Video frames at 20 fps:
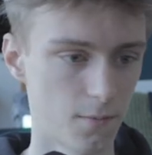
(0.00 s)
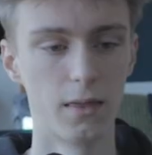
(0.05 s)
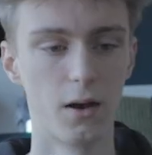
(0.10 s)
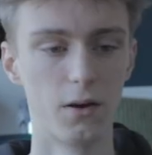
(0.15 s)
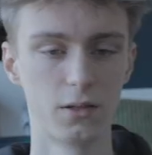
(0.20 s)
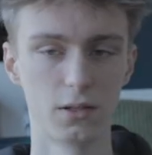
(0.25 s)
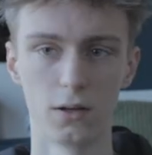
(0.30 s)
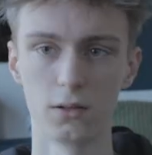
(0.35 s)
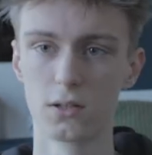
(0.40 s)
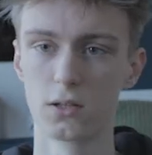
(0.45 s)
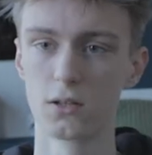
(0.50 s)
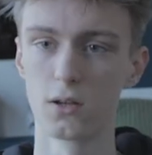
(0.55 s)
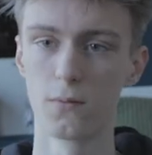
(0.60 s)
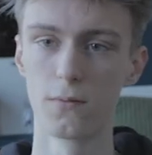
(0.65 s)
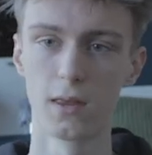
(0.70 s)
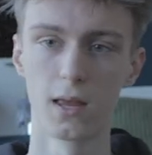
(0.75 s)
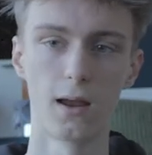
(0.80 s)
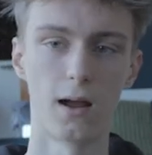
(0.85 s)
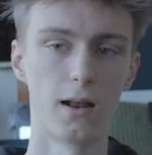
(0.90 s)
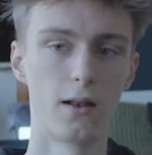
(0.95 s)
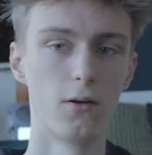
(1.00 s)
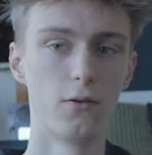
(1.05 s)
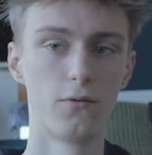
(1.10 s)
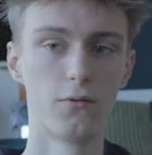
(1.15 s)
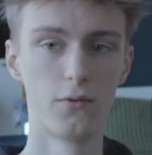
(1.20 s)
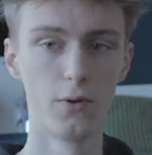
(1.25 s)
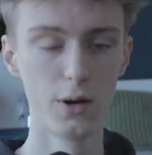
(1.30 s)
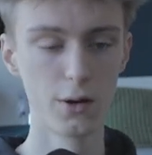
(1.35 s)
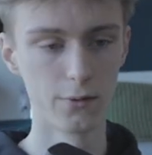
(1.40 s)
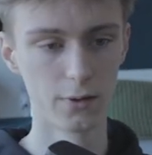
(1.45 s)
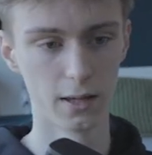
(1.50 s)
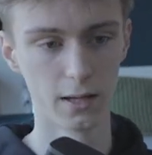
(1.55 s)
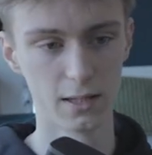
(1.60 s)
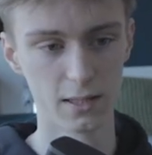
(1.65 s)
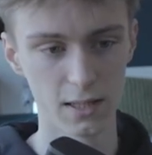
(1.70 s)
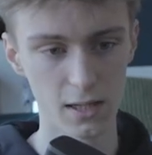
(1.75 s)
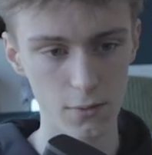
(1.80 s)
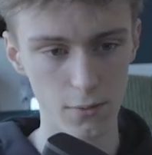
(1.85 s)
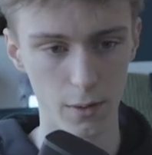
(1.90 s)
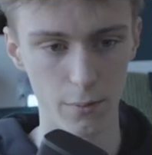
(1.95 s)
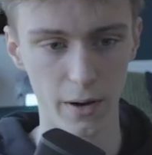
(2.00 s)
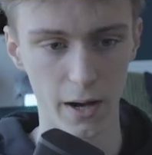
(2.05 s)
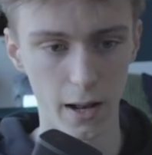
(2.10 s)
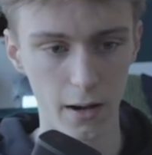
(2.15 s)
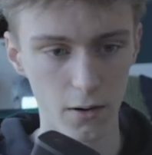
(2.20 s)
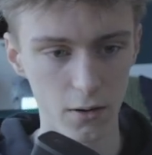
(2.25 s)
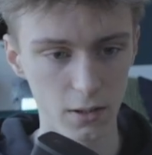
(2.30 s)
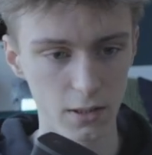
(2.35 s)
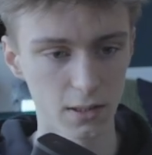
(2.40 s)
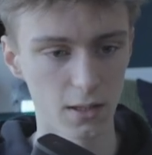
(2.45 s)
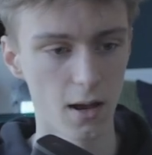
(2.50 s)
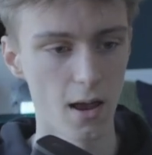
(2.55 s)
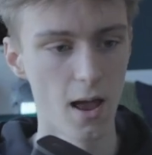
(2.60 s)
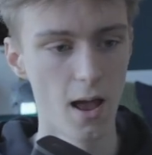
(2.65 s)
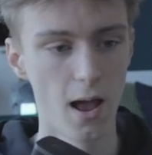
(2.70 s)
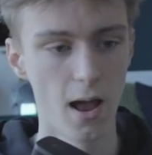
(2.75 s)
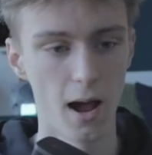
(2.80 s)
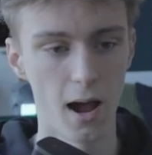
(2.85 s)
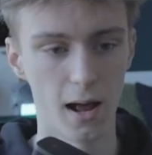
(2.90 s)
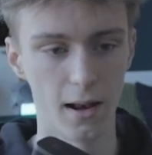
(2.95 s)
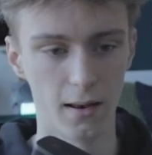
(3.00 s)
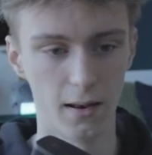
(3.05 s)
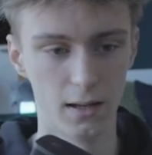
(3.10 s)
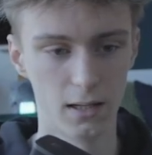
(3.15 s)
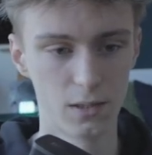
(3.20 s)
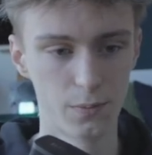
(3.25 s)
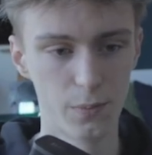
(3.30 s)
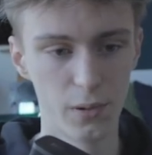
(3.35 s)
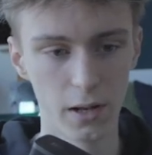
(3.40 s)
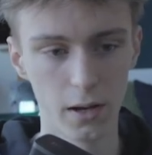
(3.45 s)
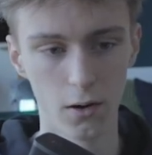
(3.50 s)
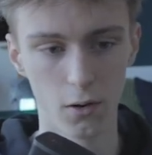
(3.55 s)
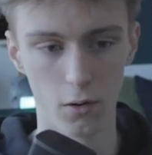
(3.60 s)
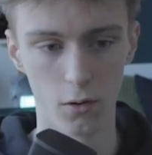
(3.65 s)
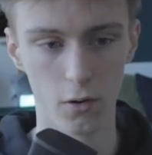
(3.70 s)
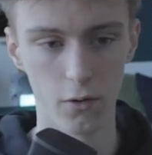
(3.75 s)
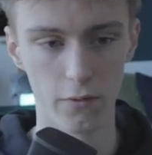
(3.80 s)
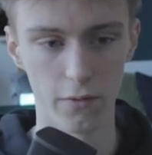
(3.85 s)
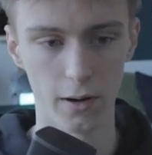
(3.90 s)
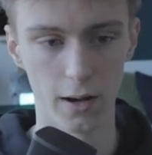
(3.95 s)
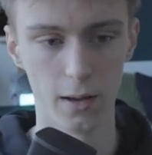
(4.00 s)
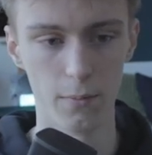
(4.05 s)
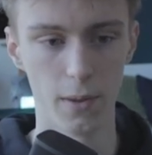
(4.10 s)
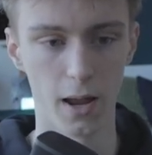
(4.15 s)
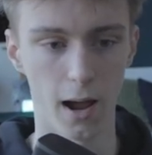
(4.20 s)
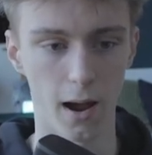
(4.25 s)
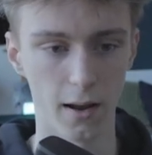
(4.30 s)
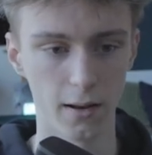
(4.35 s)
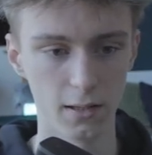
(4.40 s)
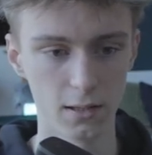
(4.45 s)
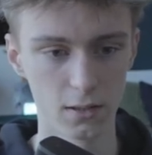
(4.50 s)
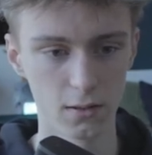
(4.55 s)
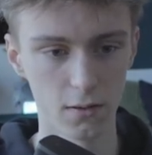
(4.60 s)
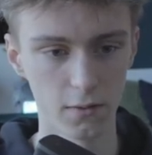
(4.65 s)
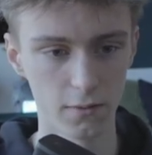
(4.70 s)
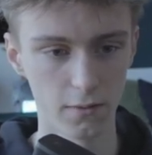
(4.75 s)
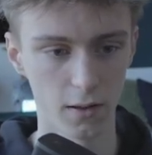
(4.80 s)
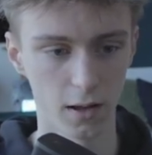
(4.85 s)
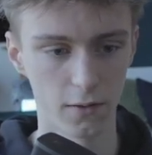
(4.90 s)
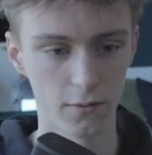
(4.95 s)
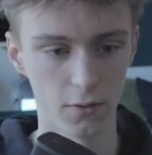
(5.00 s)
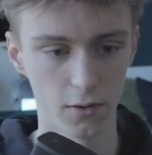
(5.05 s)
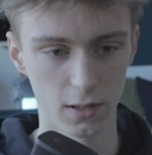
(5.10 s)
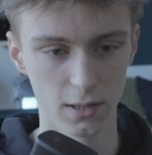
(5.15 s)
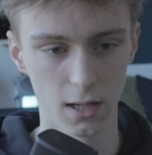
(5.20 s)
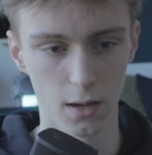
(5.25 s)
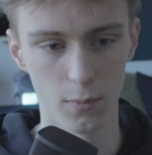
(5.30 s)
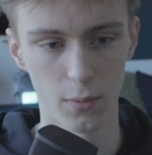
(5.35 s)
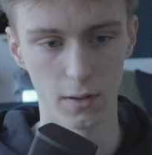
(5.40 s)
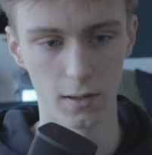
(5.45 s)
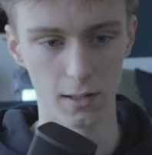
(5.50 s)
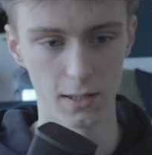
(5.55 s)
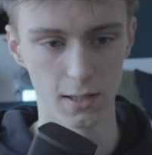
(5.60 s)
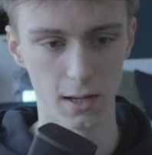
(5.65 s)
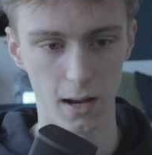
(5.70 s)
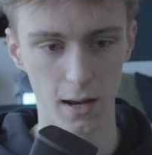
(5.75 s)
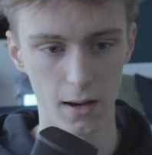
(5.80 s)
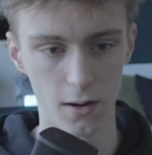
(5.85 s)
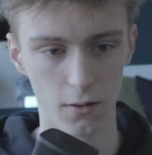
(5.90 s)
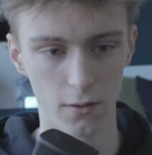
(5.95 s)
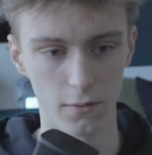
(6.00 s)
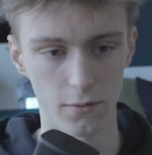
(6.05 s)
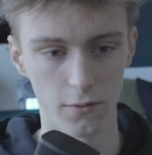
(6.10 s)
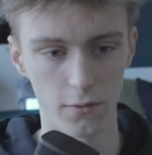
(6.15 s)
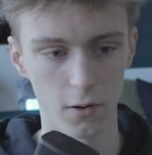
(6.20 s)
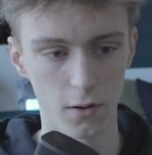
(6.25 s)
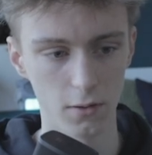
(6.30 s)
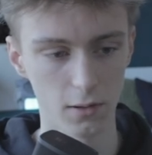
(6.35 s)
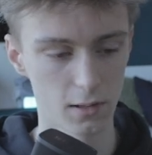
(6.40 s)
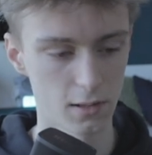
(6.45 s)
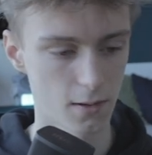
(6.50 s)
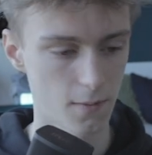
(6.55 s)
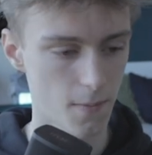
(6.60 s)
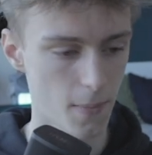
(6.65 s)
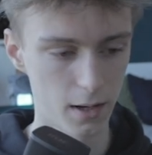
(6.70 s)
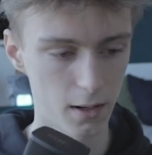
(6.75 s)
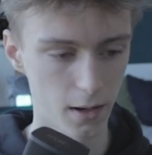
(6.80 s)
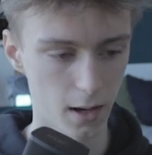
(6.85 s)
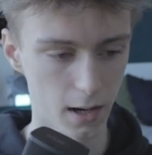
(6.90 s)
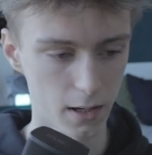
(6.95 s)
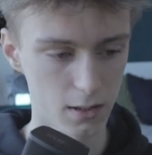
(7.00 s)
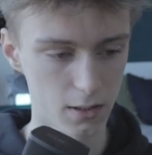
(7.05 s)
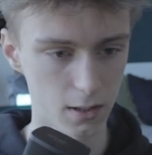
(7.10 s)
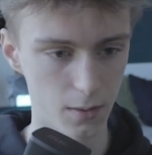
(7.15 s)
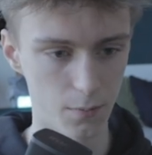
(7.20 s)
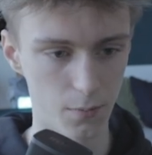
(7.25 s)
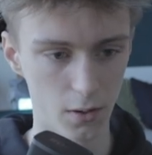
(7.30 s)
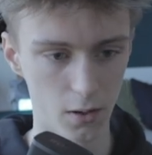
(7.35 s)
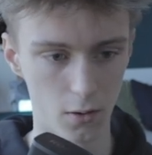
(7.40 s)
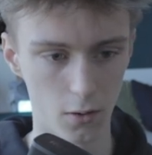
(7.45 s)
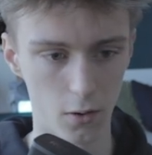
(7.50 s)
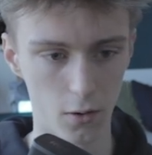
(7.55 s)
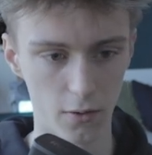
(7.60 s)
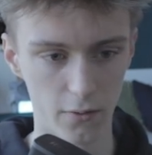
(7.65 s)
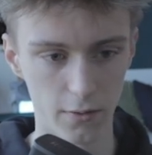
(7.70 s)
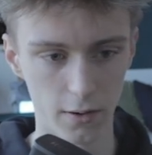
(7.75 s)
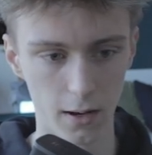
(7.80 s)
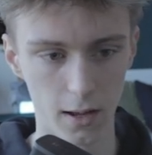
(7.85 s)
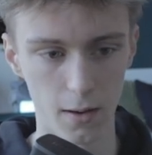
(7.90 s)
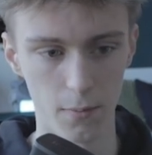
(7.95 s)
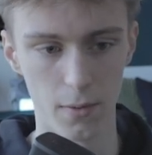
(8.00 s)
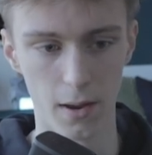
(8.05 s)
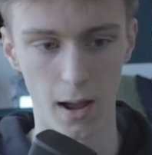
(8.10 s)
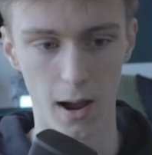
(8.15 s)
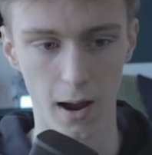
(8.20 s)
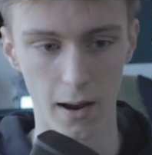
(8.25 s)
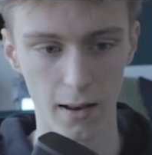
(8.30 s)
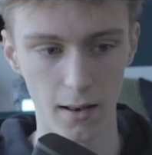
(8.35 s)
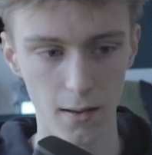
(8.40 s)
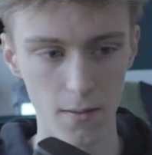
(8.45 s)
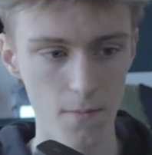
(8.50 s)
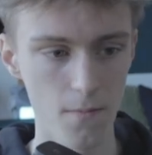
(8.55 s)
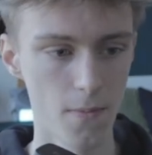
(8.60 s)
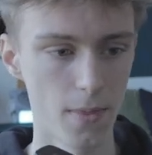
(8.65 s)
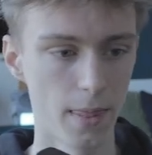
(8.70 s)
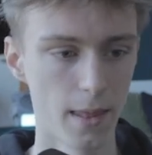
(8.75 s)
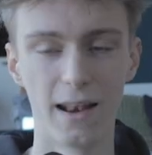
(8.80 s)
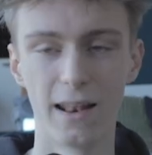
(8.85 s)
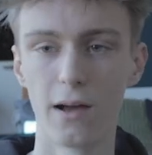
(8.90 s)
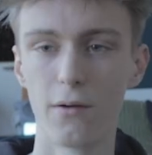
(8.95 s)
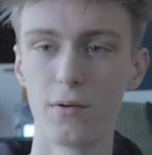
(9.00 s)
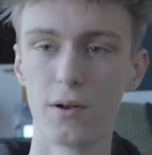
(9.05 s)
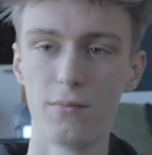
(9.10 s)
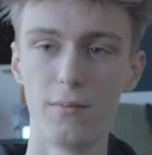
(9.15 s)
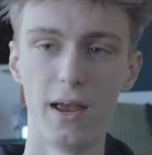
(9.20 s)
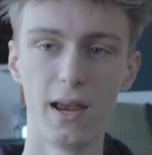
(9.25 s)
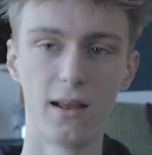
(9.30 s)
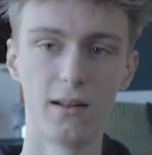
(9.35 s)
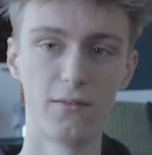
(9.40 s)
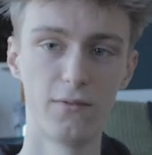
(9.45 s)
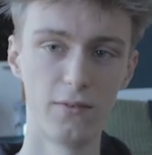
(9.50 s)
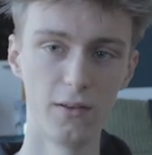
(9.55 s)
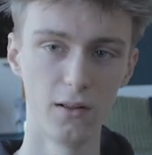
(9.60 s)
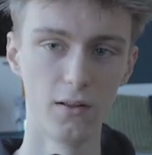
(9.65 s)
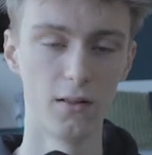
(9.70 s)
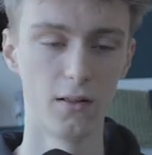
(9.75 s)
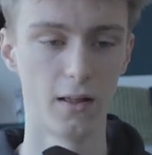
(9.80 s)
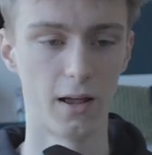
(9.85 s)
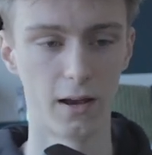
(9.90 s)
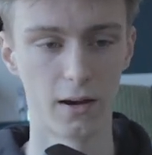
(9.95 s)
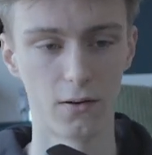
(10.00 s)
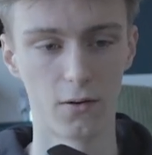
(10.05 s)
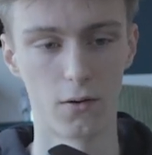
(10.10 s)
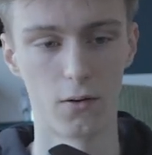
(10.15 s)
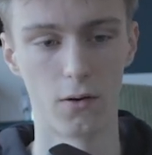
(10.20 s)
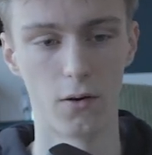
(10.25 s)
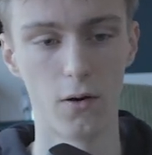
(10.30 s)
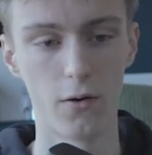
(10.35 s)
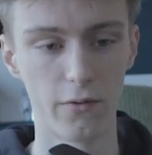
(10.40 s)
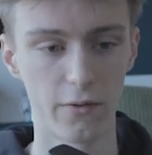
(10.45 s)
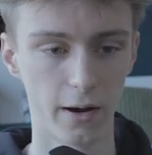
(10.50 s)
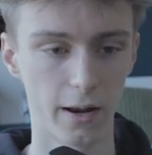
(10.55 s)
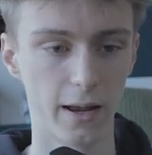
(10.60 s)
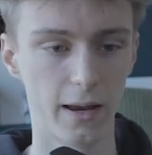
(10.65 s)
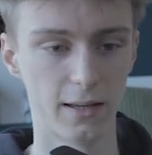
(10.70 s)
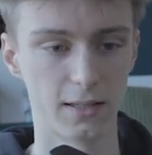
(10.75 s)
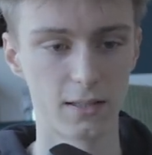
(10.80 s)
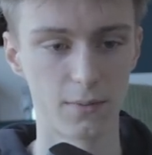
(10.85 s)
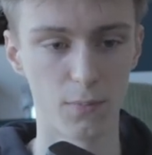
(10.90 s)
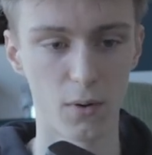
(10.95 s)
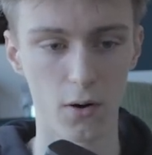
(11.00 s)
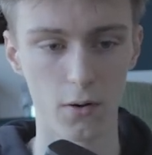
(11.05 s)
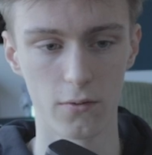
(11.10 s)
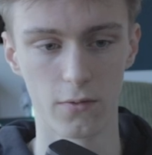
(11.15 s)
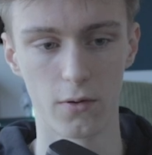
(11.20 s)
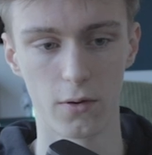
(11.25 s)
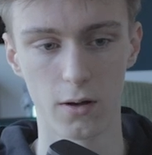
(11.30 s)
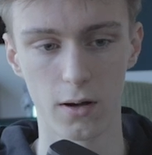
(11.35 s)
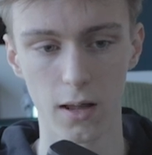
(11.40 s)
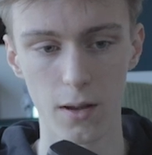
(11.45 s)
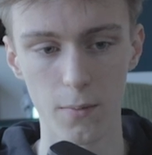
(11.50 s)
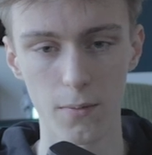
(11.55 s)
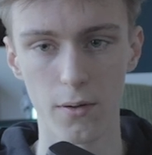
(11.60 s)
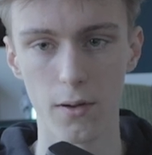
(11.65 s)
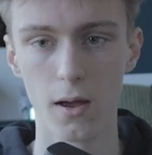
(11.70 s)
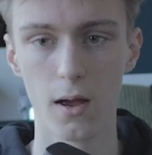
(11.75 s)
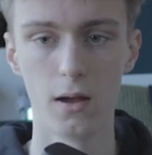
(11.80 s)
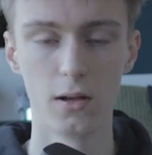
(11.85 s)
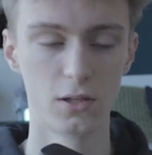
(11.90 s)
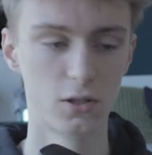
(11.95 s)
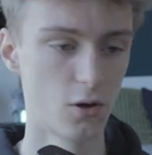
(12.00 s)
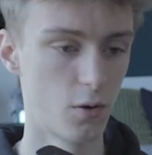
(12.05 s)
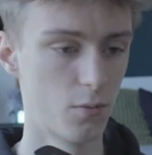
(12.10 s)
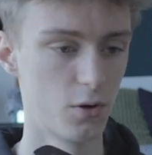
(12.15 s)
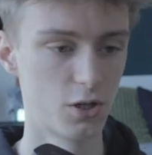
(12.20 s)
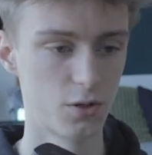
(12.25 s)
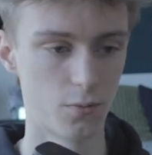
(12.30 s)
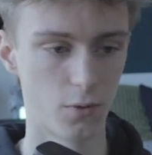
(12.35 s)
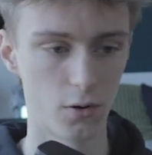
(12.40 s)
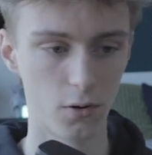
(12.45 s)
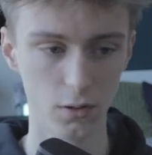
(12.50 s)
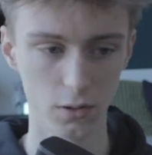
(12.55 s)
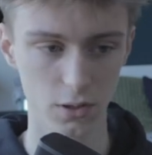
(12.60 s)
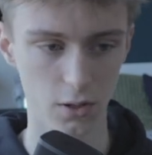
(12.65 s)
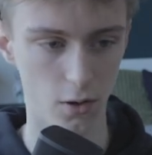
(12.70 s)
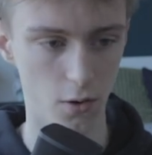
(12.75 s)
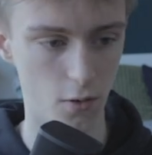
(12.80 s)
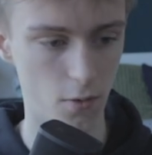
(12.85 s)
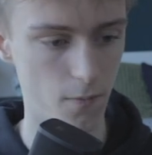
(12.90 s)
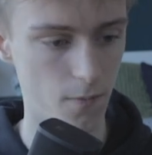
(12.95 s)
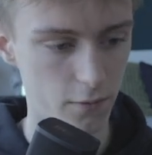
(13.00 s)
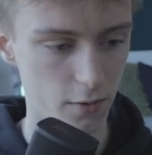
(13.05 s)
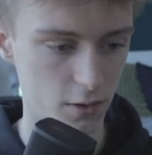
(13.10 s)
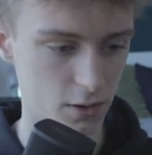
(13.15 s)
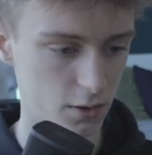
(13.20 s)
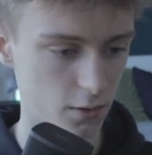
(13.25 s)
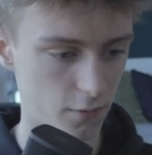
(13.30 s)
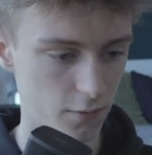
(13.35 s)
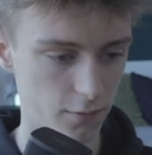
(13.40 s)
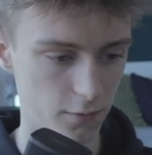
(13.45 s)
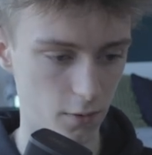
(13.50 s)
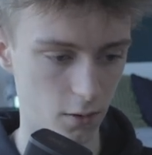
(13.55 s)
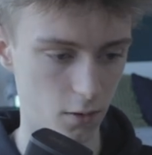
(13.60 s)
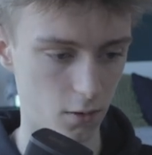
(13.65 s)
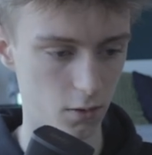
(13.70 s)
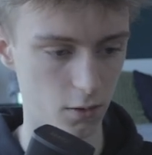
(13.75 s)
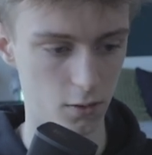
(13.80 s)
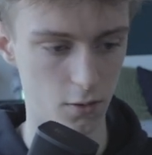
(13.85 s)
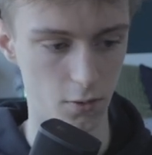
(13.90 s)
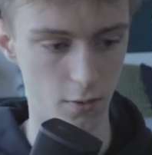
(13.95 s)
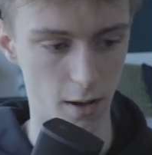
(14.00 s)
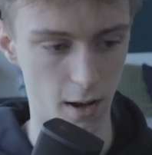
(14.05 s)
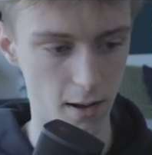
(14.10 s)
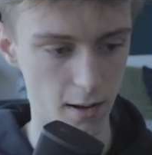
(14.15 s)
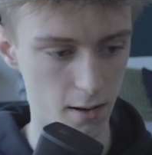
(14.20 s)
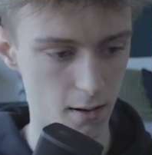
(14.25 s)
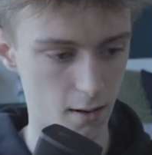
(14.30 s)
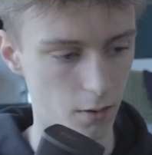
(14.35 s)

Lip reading: There's also something I don't frequently see with beginners, and it's putting your overlay behind stuff. Like for example, this guy here in front. We could actually put our overlay behind him, and that would make it feel like our overlay is part of our clip so much more. So first off, we're gonna do that.